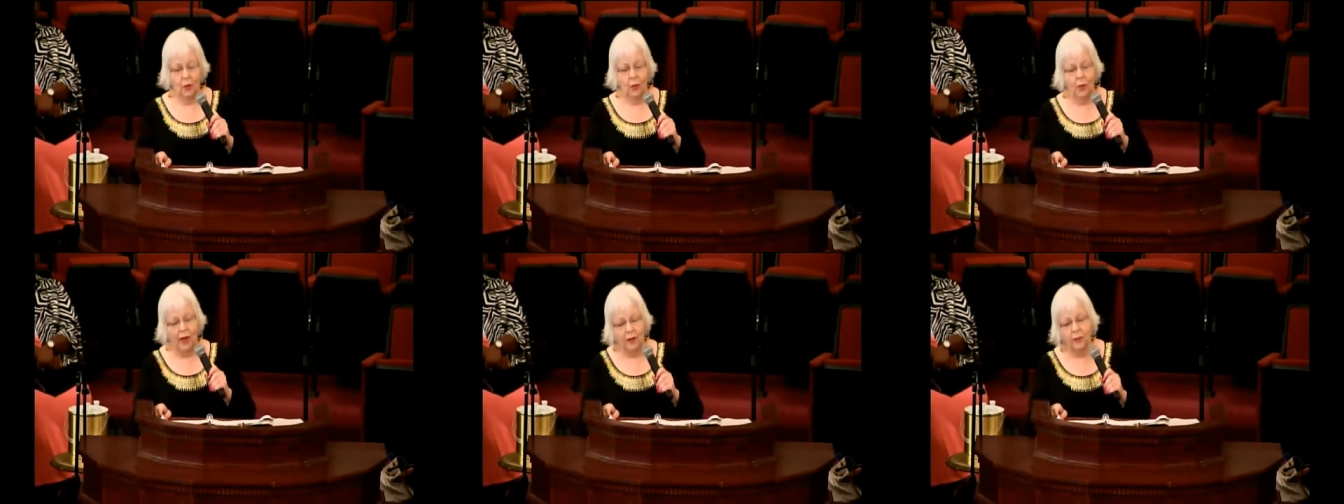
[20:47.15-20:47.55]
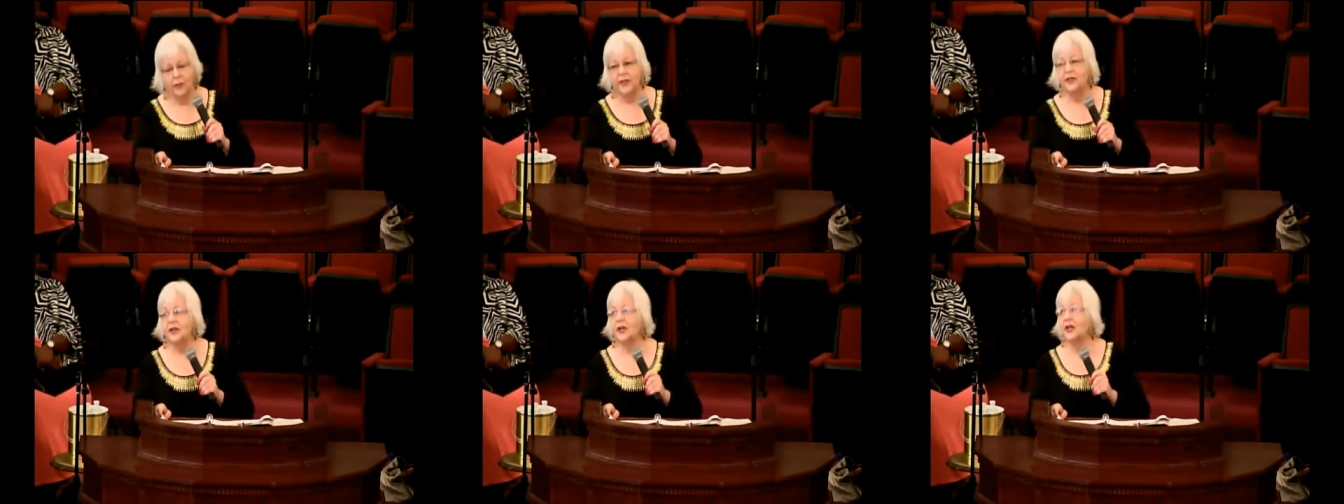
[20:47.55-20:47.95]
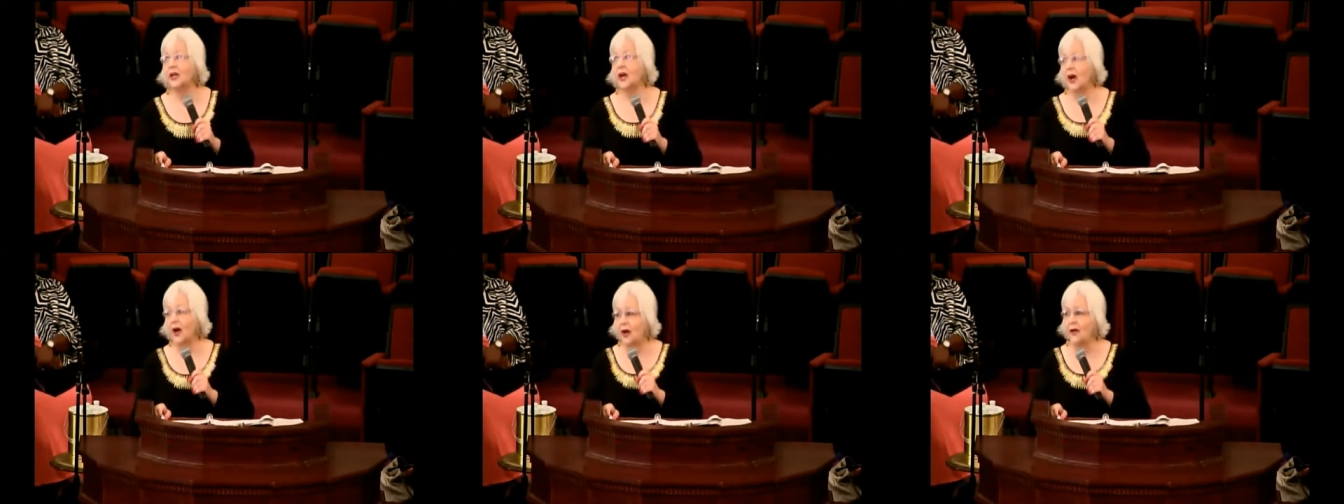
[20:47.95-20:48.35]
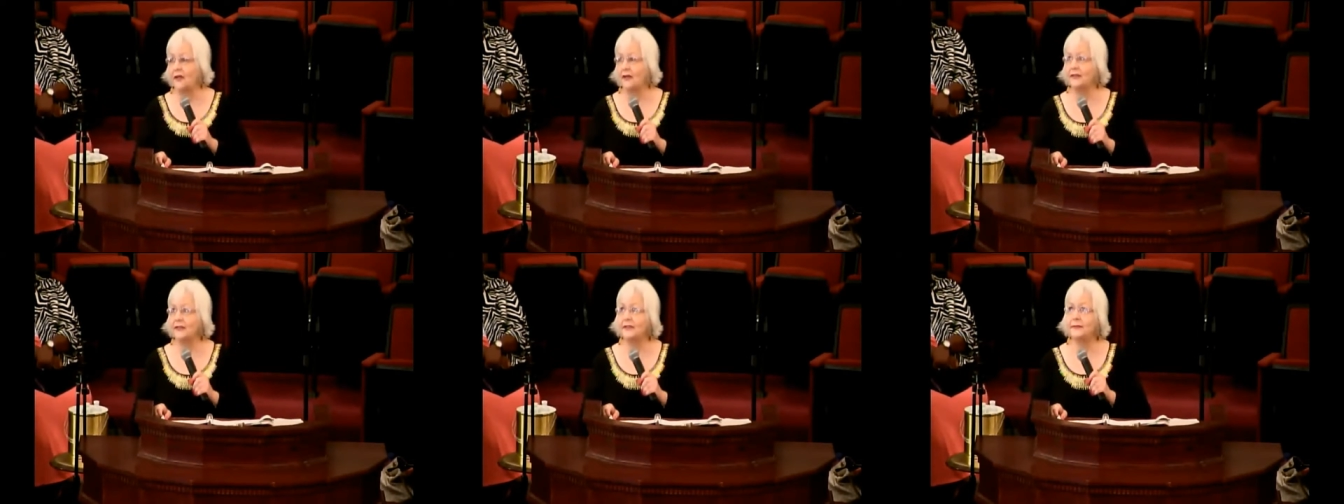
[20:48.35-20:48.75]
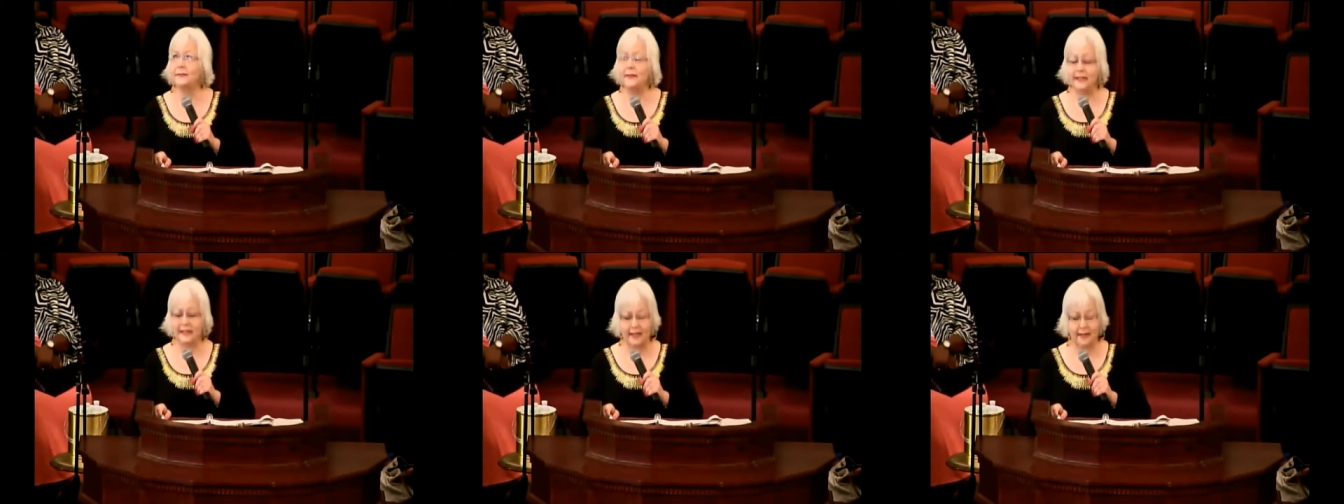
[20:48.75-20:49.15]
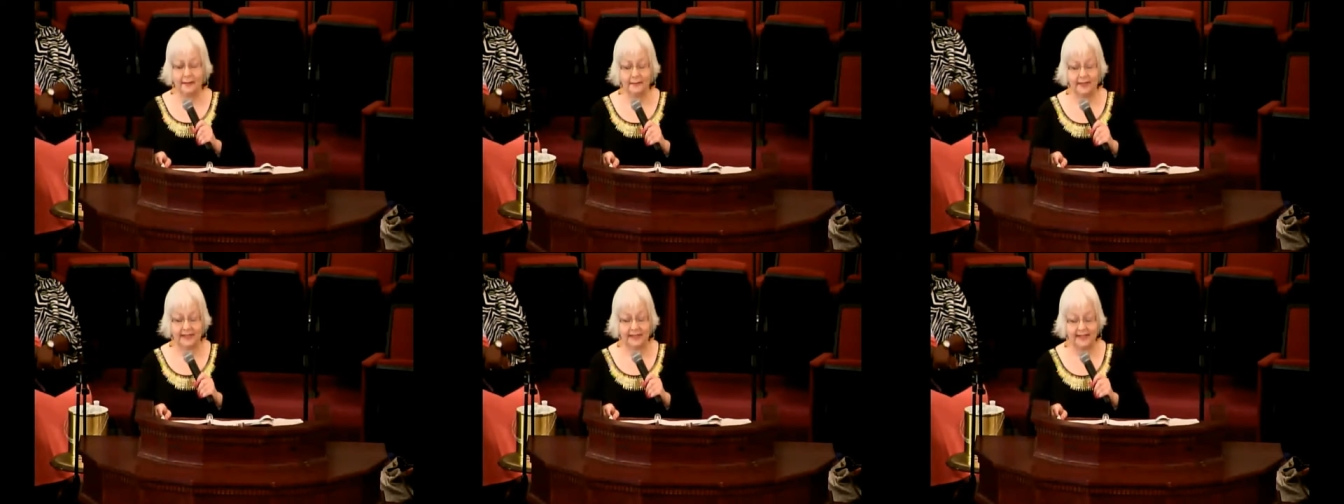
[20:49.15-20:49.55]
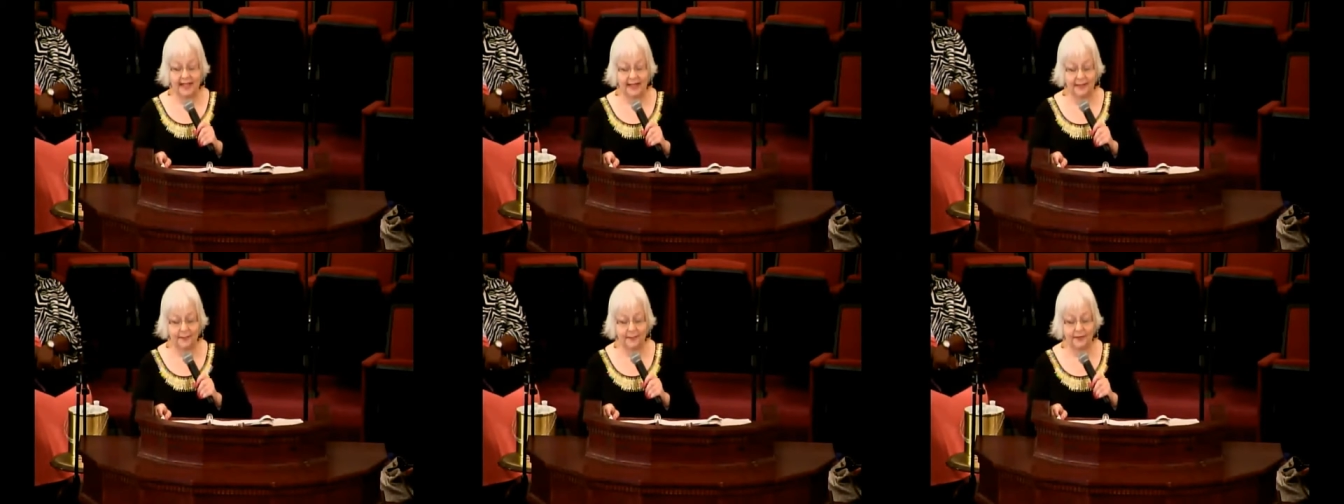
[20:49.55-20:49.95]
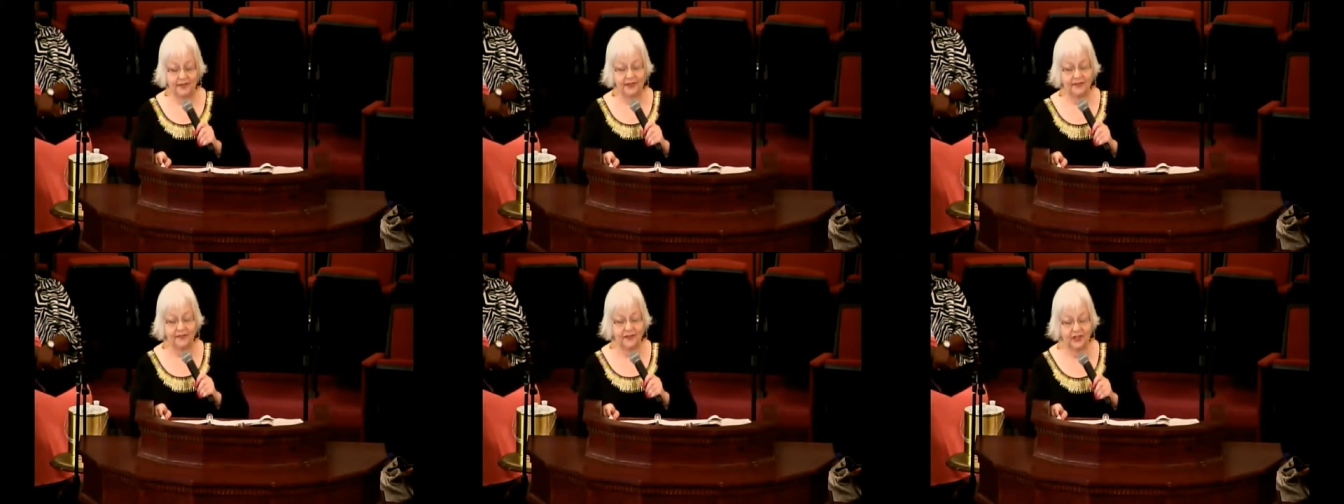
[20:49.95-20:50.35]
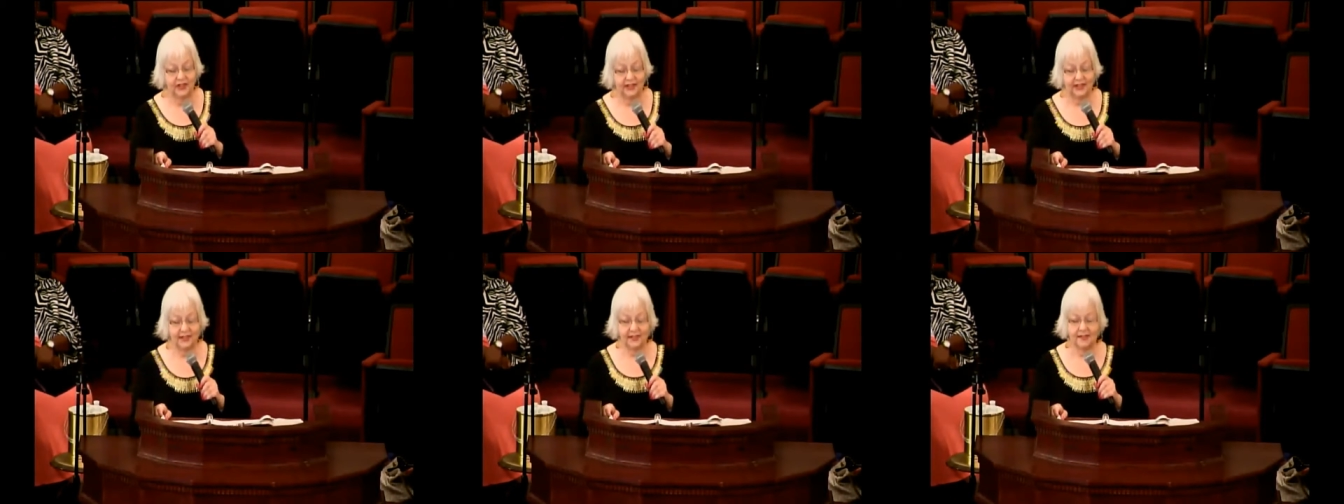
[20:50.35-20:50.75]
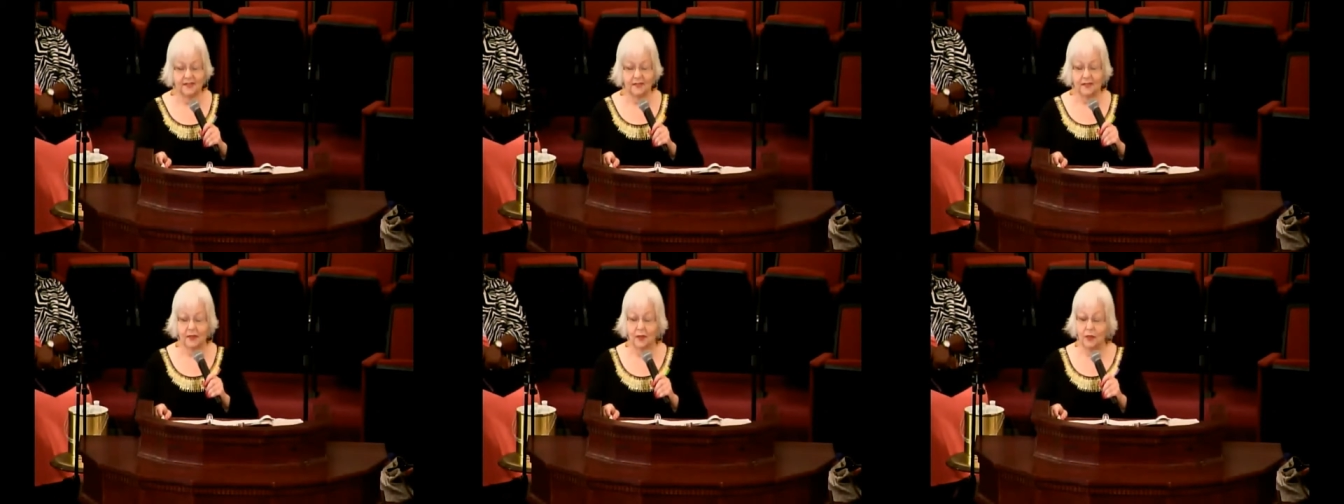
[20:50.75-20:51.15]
While we are called to become disciples of Jesus,